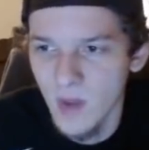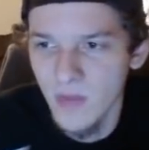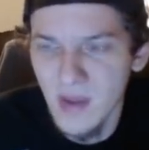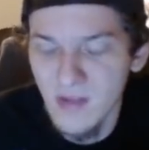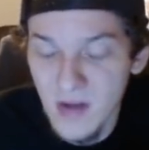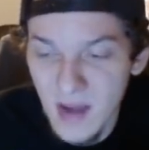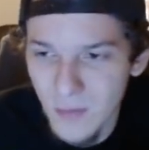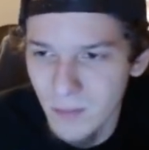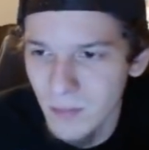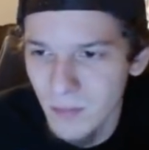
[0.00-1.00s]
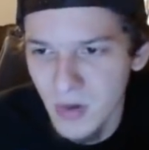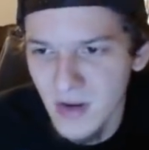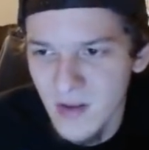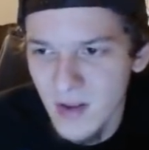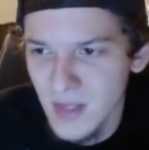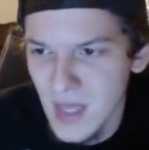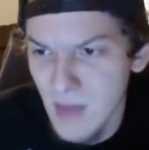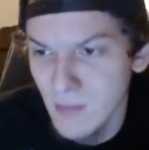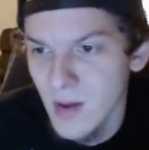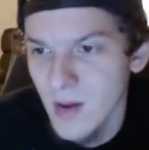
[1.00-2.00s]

I think he's going to have a pretty solid game.